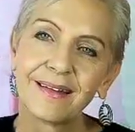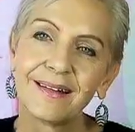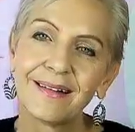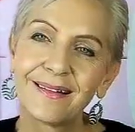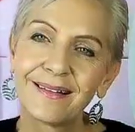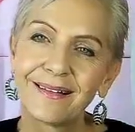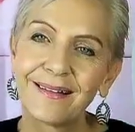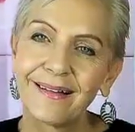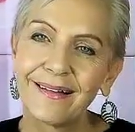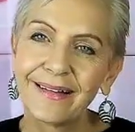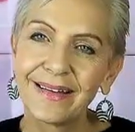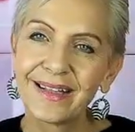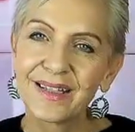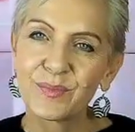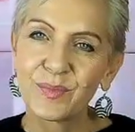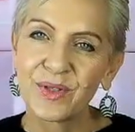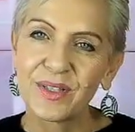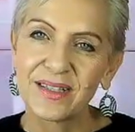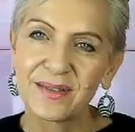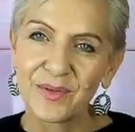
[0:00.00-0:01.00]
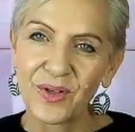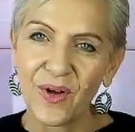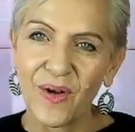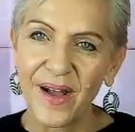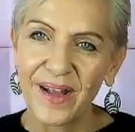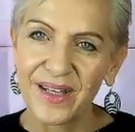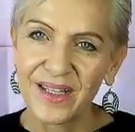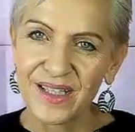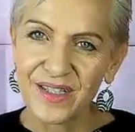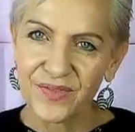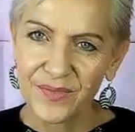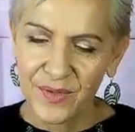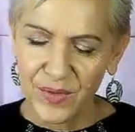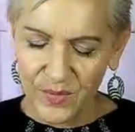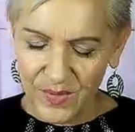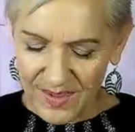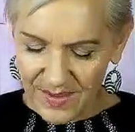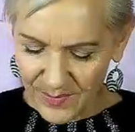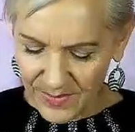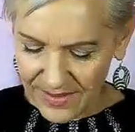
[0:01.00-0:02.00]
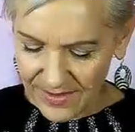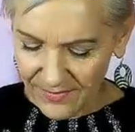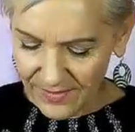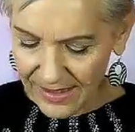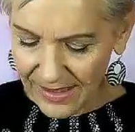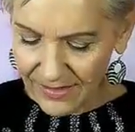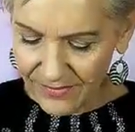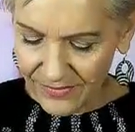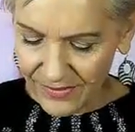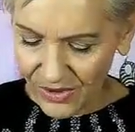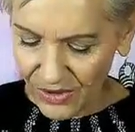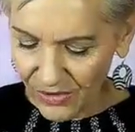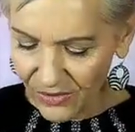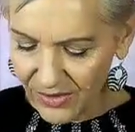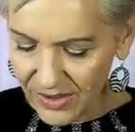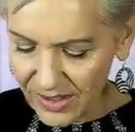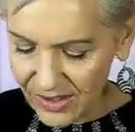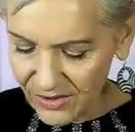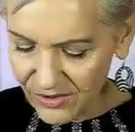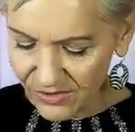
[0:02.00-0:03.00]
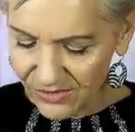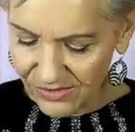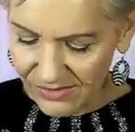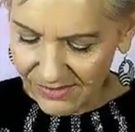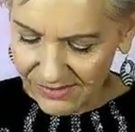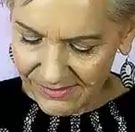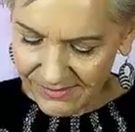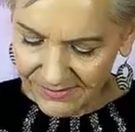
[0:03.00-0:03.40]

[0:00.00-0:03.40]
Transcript: All right, let's put some guidance from the Whispers of Love Oracle.